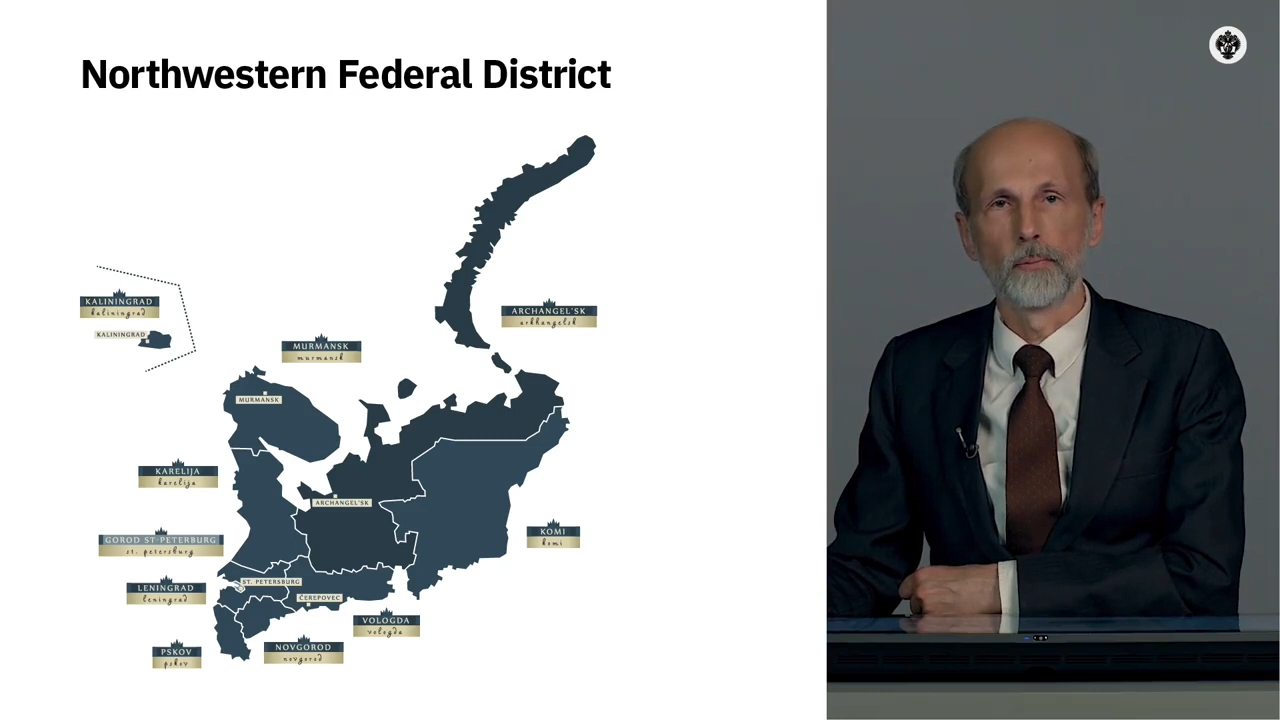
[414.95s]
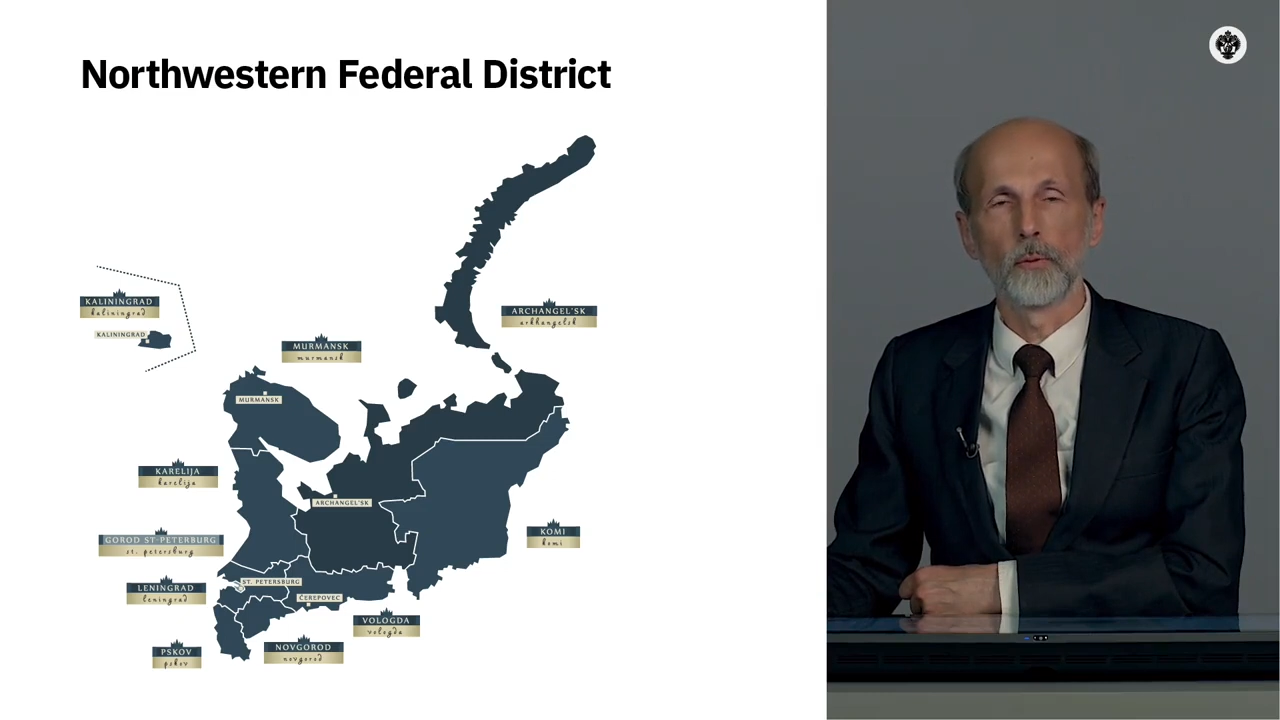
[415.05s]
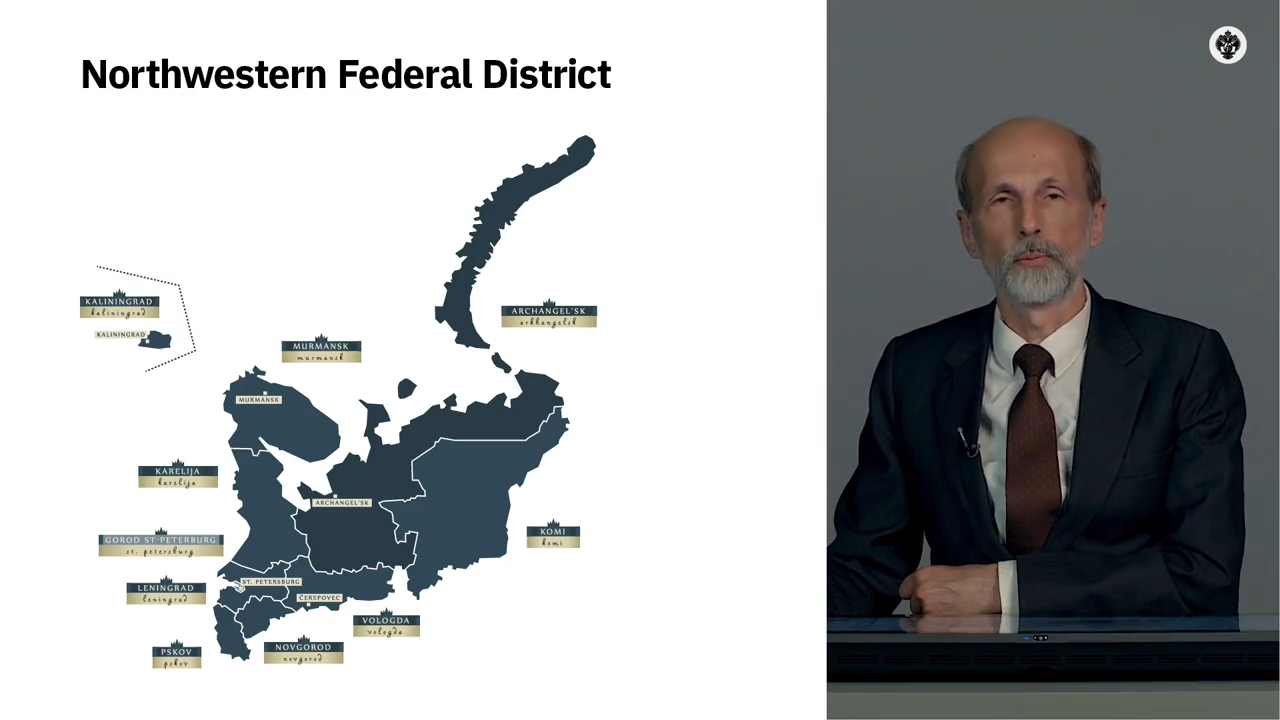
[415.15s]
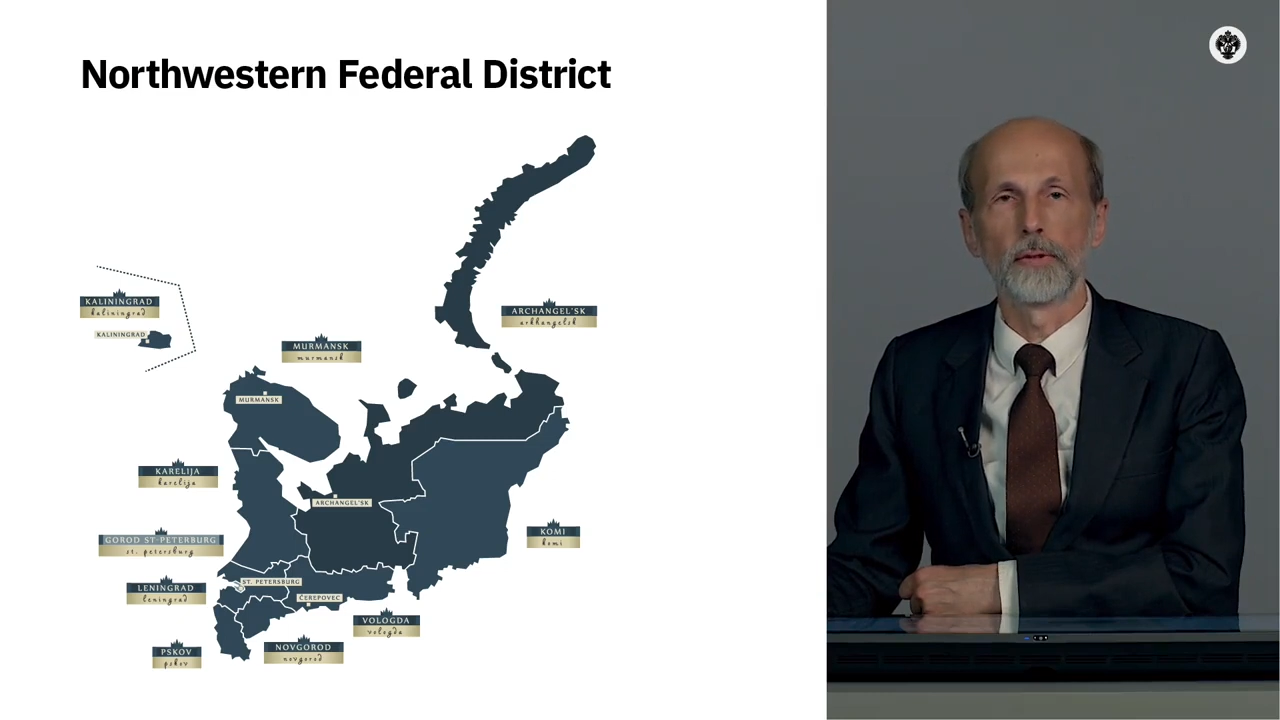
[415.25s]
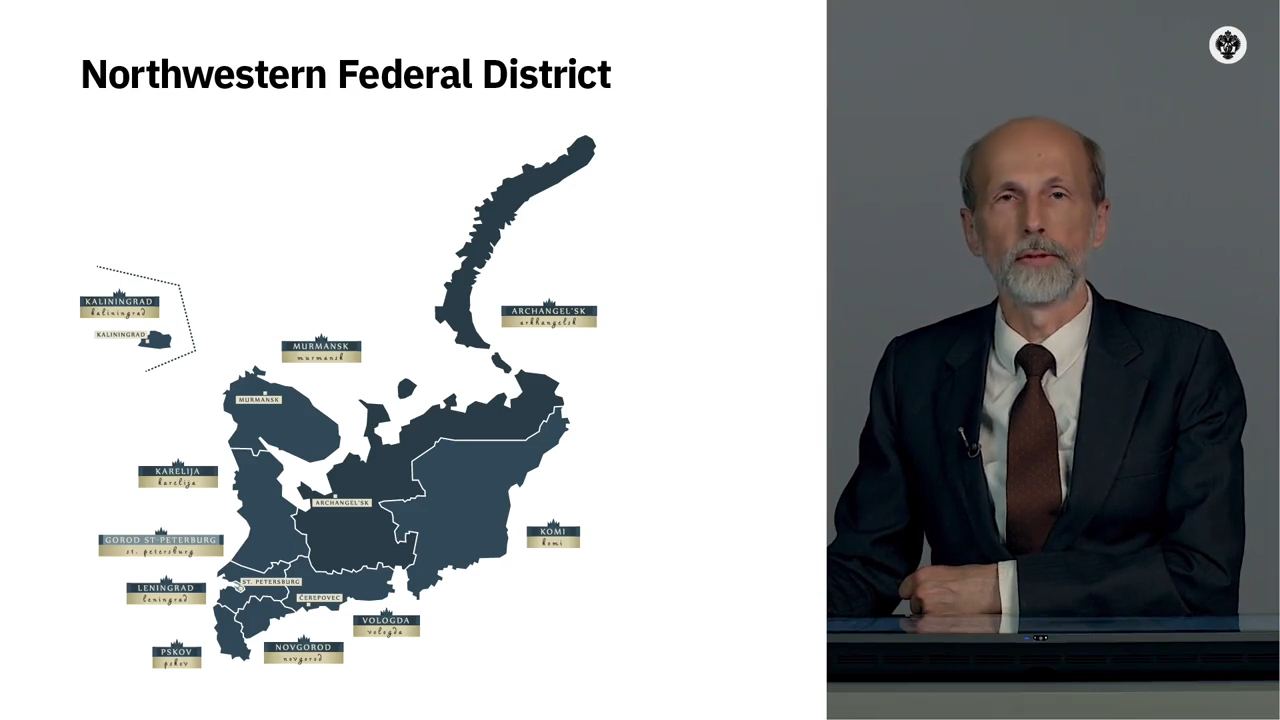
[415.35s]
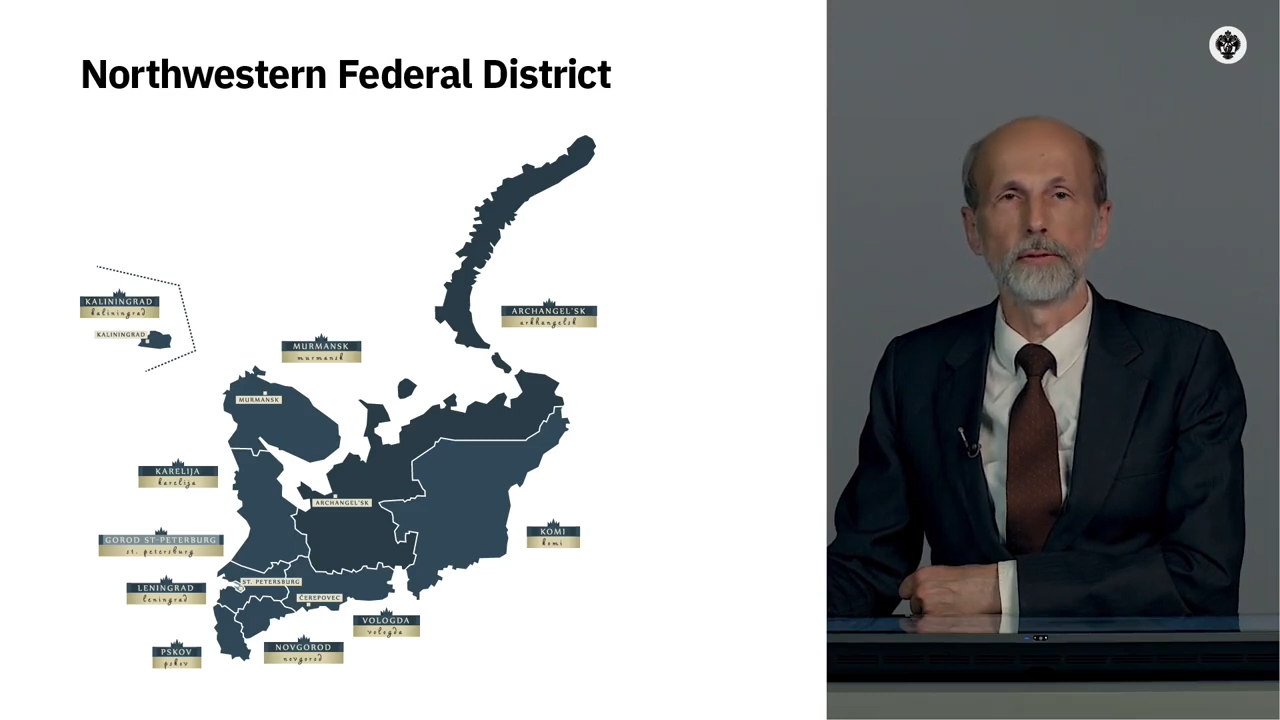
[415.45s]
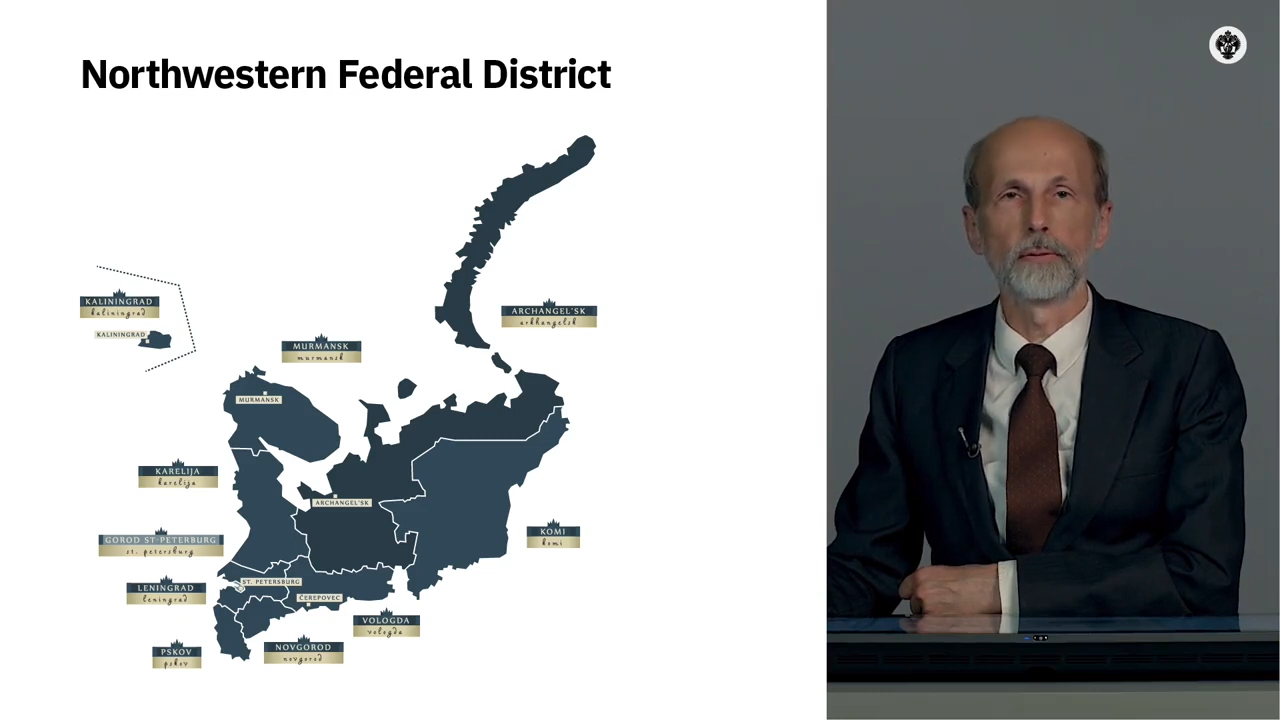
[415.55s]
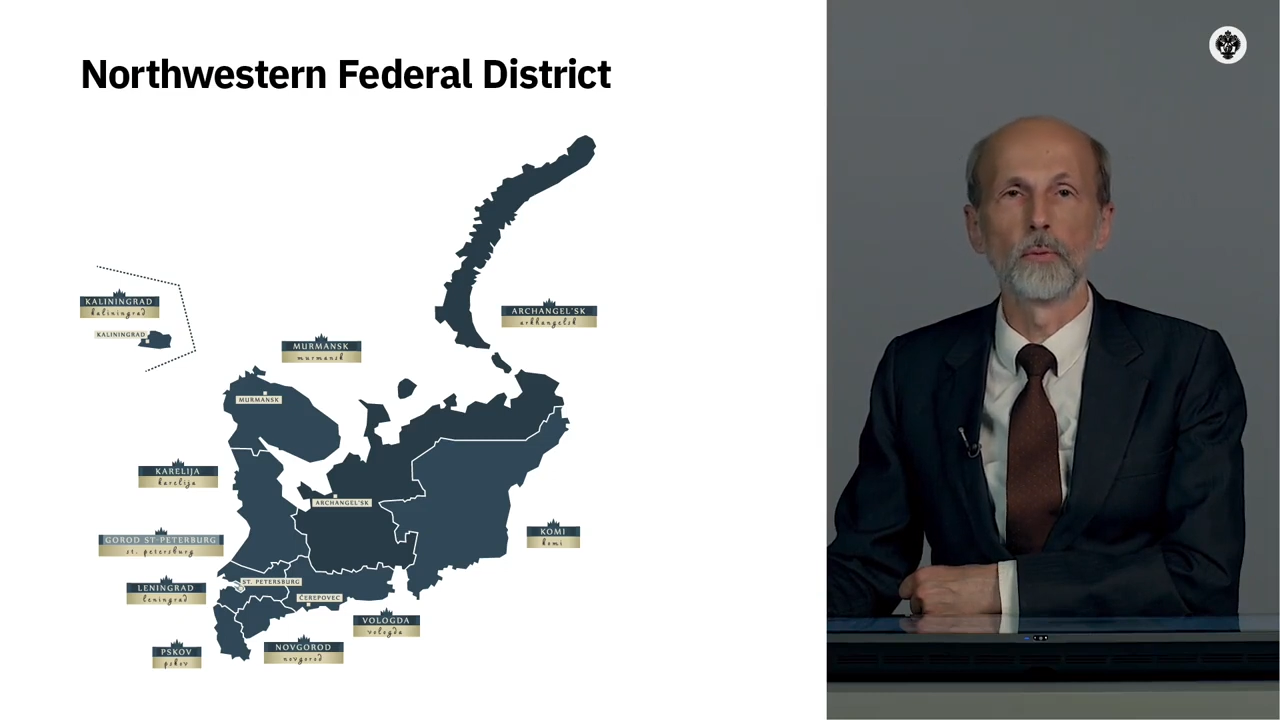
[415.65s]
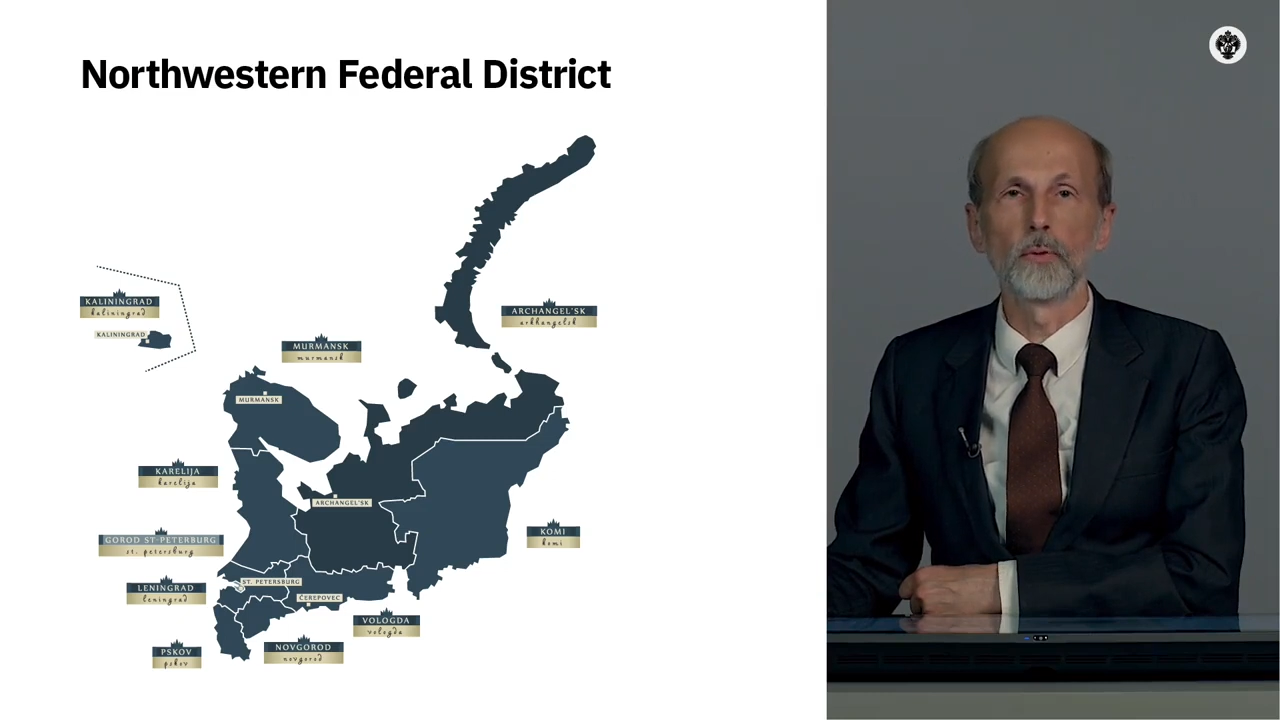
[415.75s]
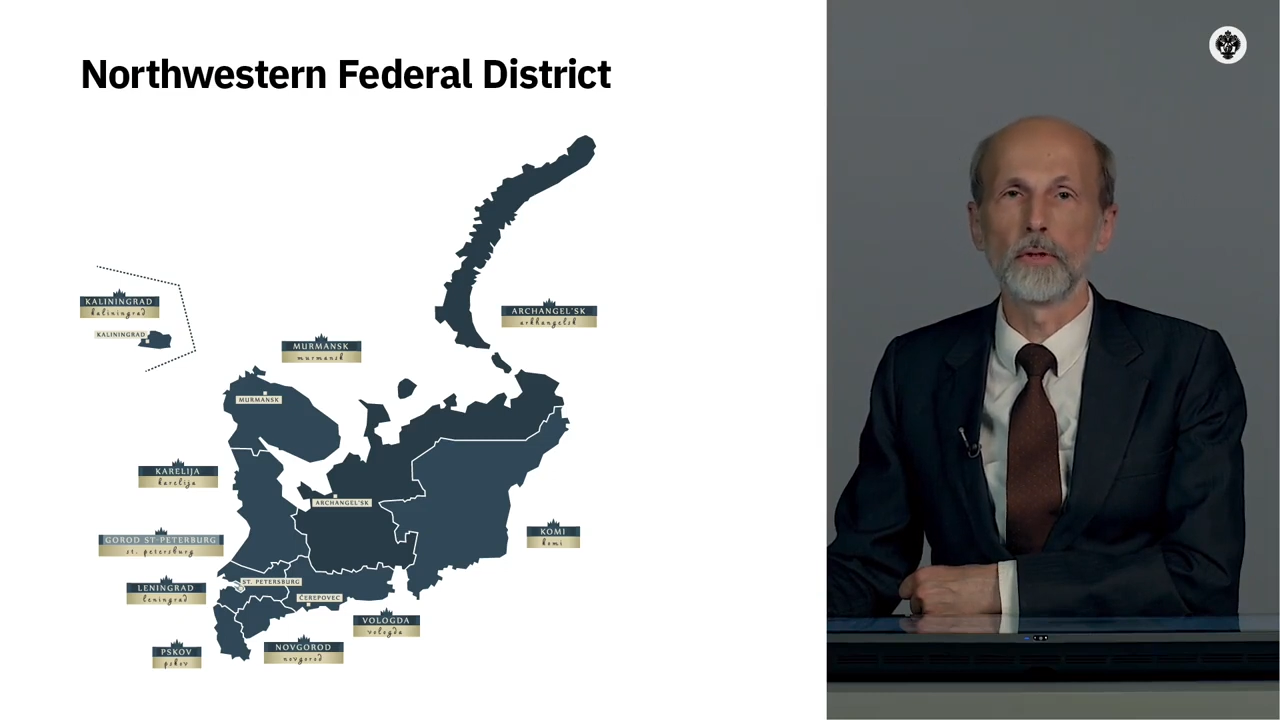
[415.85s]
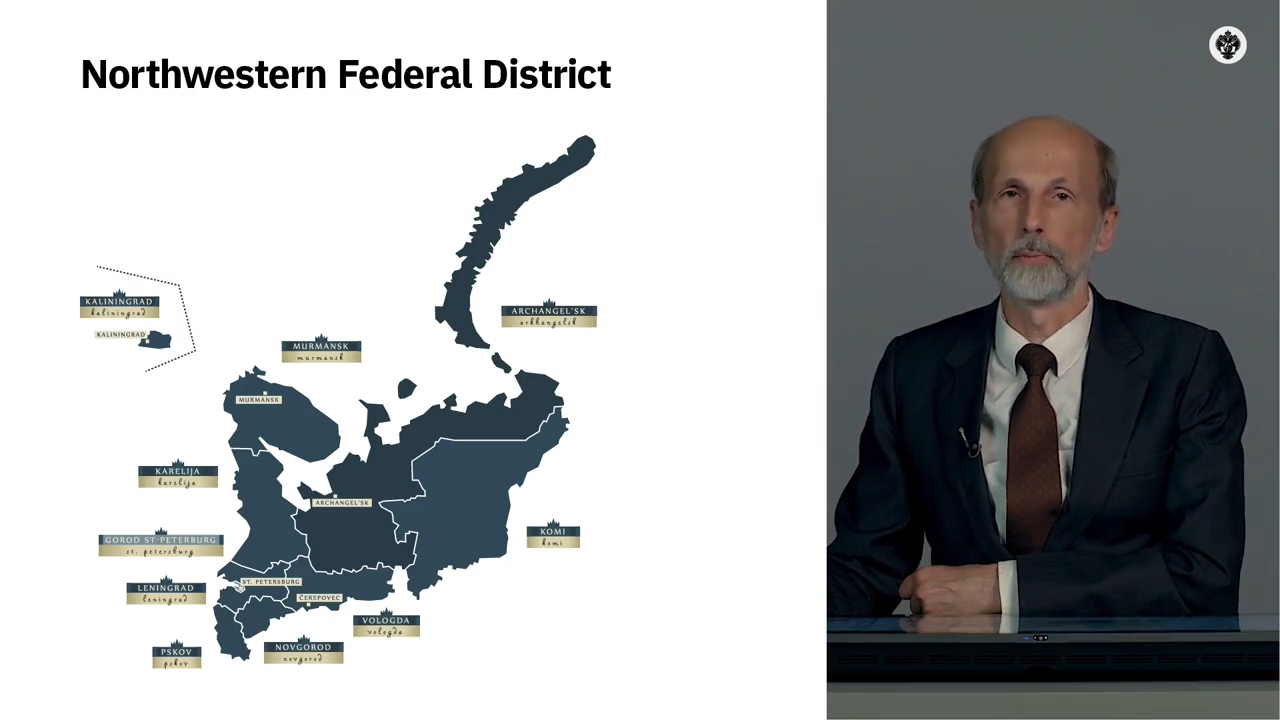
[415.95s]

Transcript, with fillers: populated mostly